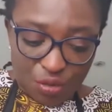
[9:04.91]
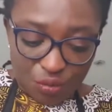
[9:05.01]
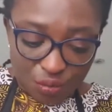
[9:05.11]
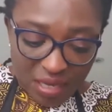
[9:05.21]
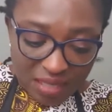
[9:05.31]

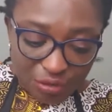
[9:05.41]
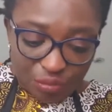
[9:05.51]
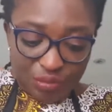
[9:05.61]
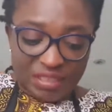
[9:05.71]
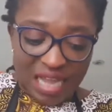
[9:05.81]
You can
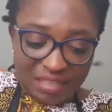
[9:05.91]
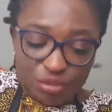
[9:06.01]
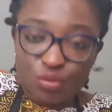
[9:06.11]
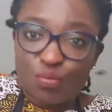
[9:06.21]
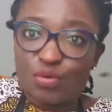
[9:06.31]
do it
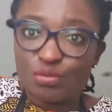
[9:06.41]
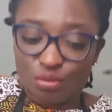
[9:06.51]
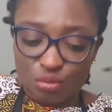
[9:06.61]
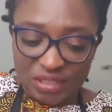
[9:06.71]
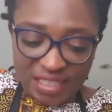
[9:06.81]
as you want
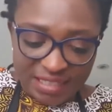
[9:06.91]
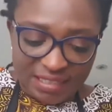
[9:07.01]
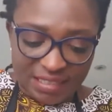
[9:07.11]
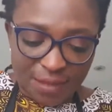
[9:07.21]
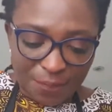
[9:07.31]
to
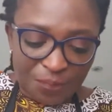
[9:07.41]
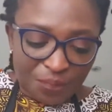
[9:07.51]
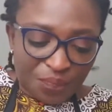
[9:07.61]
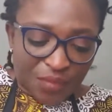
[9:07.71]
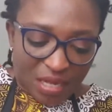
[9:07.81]
taste.
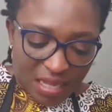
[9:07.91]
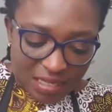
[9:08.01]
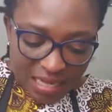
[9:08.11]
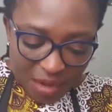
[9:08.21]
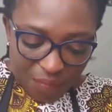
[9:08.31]

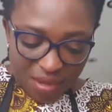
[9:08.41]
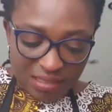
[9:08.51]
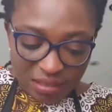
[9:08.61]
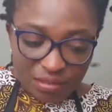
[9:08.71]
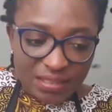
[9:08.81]
Now,
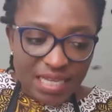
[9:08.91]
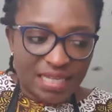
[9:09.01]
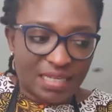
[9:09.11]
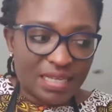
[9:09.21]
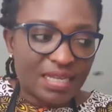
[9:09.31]
as I was
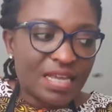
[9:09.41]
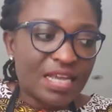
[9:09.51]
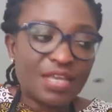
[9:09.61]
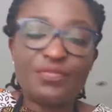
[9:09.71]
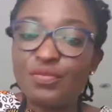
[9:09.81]
saying,
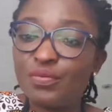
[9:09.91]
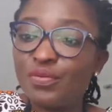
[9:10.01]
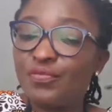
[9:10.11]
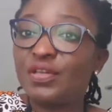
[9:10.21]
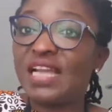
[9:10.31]

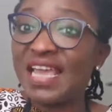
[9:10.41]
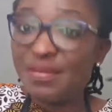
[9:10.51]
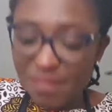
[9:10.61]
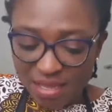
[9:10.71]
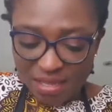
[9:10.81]
if you're like
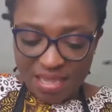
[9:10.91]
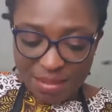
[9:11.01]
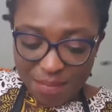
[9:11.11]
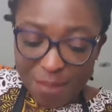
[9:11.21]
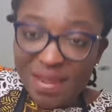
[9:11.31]
me, a
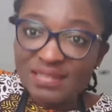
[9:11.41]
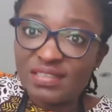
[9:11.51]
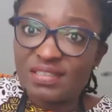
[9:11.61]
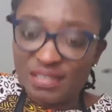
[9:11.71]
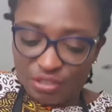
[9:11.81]
mama
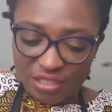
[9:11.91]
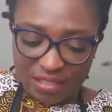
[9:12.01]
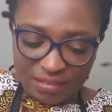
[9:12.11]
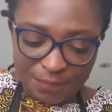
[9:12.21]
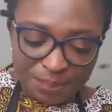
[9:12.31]

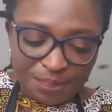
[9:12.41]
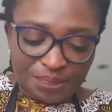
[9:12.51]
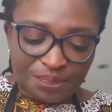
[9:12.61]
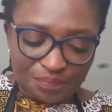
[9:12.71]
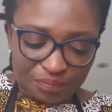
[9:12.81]
teenagers,
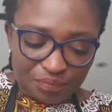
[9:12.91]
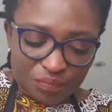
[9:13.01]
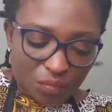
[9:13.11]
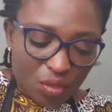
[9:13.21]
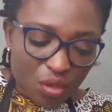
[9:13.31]

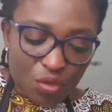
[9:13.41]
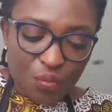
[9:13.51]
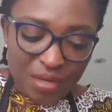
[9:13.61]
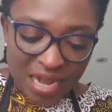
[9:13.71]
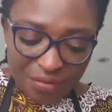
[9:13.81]
you
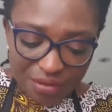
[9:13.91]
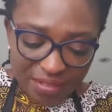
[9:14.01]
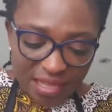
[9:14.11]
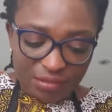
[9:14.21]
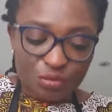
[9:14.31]
would agree
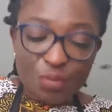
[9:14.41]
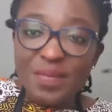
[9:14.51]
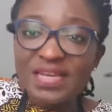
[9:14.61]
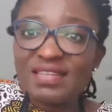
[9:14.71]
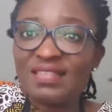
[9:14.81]
that so
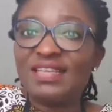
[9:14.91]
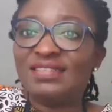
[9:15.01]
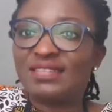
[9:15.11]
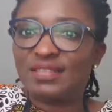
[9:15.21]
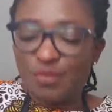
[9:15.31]
many
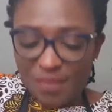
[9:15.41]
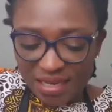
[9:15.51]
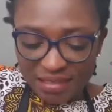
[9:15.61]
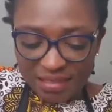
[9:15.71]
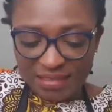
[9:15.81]

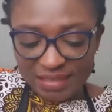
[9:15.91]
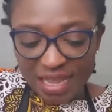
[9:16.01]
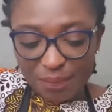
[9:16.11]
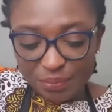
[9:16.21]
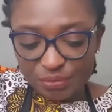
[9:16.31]
things
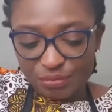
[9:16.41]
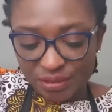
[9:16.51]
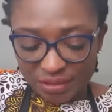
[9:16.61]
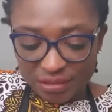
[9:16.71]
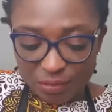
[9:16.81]
happened
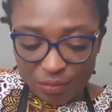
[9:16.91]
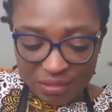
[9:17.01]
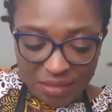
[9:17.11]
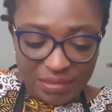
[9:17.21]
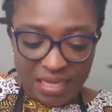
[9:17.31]
during this
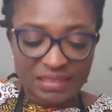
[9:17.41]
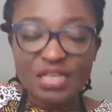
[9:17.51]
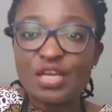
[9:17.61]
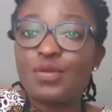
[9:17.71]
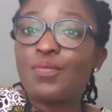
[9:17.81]
lockdown that
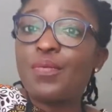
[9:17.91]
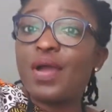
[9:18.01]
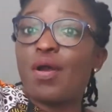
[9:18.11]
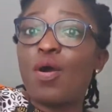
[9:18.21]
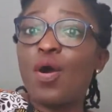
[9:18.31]
we
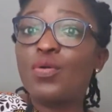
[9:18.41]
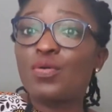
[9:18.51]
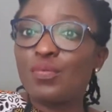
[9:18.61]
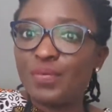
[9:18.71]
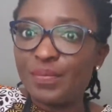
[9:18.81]
were all
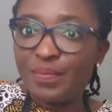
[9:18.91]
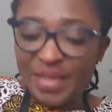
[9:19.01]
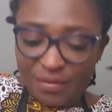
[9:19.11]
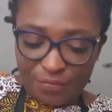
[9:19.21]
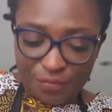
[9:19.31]
not
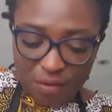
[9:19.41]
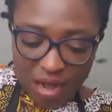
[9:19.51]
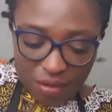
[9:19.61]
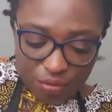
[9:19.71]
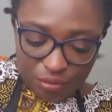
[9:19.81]
prepared for
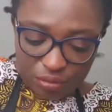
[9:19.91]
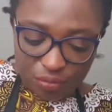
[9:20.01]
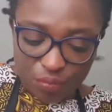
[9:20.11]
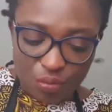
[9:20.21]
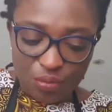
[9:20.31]
across the
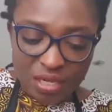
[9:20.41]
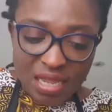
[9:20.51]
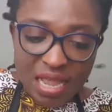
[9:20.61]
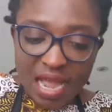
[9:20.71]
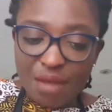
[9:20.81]
world.
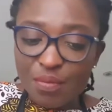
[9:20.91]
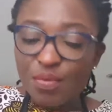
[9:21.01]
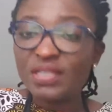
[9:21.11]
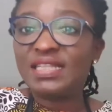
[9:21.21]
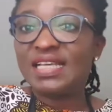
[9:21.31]
And
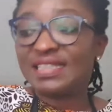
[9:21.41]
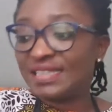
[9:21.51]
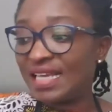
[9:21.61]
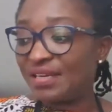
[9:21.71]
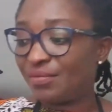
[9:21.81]
what they're
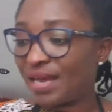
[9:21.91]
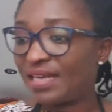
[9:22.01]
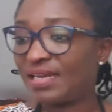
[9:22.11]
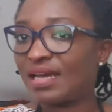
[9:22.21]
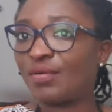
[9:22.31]
saying
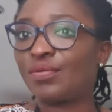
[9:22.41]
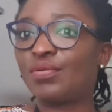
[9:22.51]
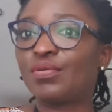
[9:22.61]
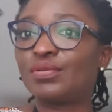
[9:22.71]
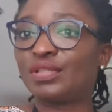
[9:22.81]
right now
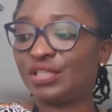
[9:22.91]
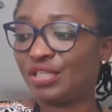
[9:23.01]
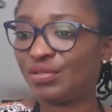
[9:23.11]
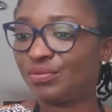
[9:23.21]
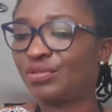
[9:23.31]
on the
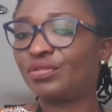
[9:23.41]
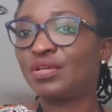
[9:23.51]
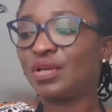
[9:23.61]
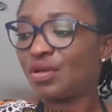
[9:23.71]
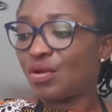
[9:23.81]
news,
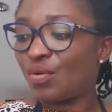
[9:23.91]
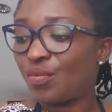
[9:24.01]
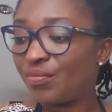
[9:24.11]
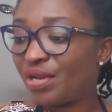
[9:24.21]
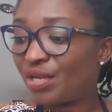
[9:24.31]

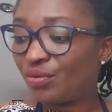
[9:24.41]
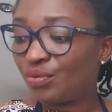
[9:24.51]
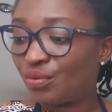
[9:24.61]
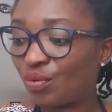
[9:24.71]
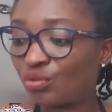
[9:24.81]
we really
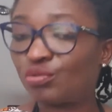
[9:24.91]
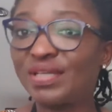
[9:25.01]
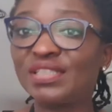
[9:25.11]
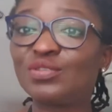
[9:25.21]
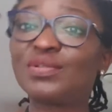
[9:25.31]
don't know what
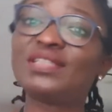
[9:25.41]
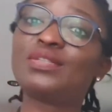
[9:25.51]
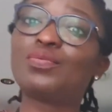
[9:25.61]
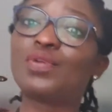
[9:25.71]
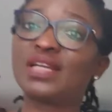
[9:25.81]

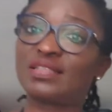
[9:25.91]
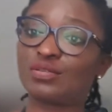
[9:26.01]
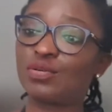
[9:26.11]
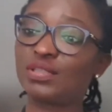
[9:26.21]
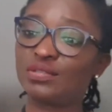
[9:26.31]
2021 has
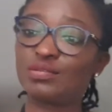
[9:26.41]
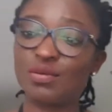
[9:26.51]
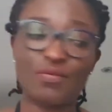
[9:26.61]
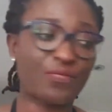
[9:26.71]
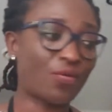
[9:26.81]
got in
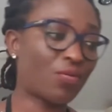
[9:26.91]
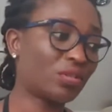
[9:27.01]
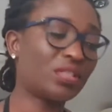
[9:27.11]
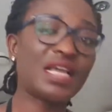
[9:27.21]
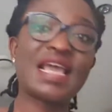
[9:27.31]
stock for
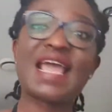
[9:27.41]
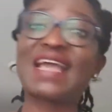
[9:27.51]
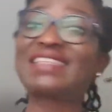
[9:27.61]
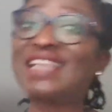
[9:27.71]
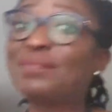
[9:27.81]
us,
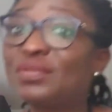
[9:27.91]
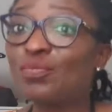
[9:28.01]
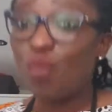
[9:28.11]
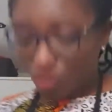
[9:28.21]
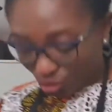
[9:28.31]
except
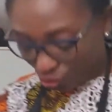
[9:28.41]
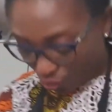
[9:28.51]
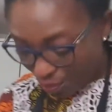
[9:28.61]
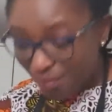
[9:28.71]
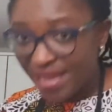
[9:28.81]
what
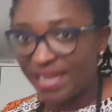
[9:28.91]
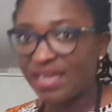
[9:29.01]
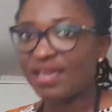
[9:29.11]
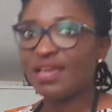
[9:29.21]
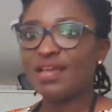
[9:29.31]
you
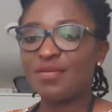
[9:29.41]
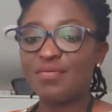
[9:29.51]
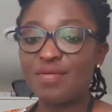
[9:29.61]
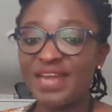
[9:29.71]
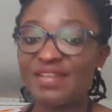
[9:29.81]
make
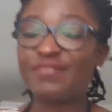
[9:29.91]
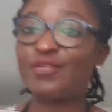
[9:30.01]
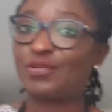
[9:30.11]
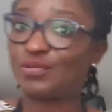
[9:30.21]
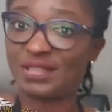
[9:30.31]
ready
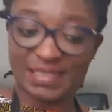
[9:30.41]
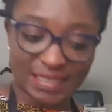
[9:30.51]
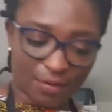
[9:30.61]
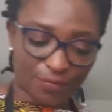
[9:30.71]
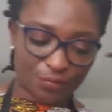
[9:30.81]
for
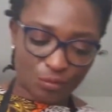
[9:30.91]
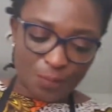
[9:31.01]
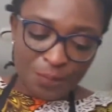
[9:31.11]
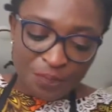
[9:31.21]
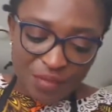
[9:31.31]
yourself.
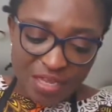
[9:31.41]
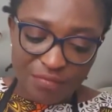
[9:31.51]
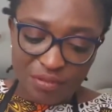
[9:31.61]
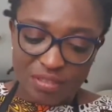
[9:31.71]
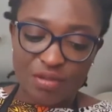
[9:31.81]
So
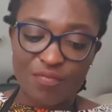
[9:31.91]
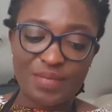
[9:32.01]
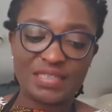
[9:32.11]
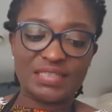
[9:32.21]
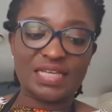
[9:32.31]
even the
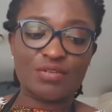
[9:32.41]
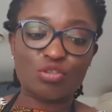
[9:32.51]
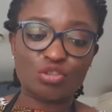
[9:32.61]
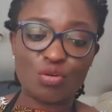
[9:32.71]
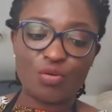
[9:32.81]
government, they're
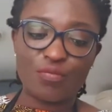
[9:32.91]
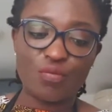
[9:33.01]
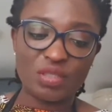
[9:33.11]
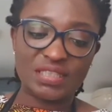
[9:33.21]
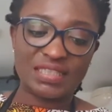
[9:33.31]
not sure of
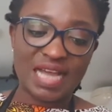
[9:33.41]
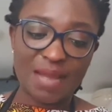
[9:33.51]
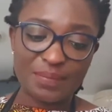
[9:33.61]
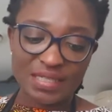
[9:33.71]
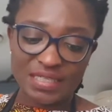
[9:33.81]
what is
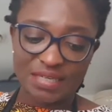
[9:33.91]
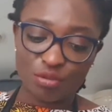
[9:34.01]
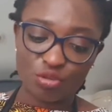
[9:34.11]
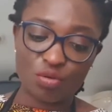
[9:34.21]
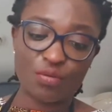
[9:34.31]
happening. They're
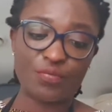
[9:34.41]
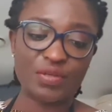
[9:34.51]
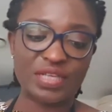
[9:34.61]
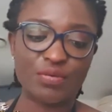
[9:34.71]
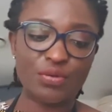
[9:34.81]
not sure of
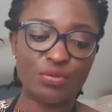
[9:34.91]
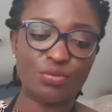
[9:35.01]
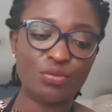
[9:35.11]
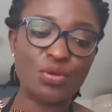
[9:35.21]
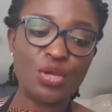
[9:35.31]
what they're going to
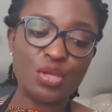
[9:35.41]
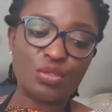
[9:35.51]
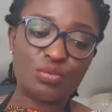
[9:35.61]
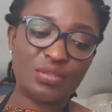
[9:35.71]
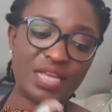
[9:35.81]
do.
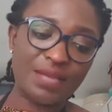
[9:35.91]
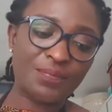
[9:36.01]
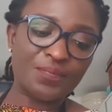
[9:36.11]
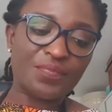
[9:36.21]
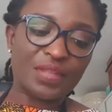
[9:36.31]

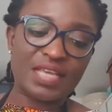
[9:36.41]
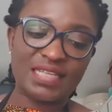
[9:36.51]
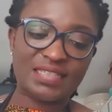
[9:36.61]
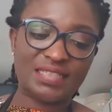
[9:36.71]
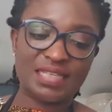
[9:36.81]

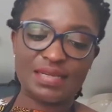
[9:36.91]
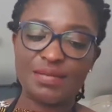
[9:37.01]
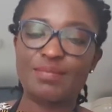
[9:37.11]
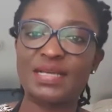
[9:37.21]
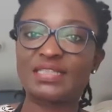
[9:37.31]
Yesterday,
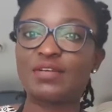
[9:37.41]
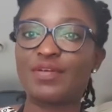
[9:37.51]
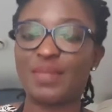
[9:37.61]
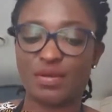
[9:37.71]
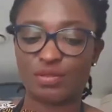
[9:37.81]
myself
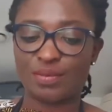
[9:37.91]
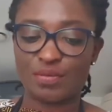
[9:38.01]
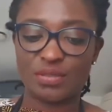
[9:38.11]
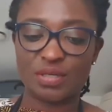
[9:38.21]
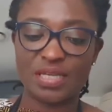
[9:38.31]
and my husband
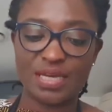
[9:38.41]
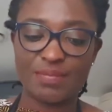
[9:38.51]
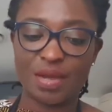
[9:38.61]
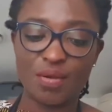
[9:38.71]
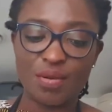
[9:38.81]
were talking
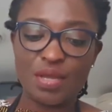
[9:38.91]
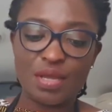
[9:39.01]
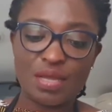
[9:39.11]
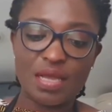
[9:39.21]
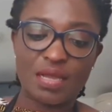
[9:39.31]
about
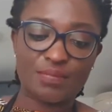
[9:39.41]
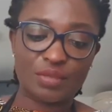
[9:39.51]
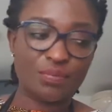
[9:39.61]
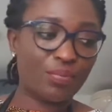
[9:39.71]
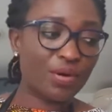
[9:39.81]

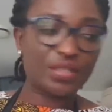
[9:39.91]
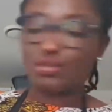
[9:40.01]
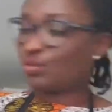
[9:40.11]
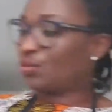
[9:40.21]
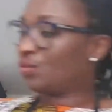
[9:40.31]
the boys'
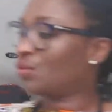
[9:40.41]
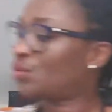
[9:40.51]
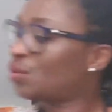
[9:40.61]
school.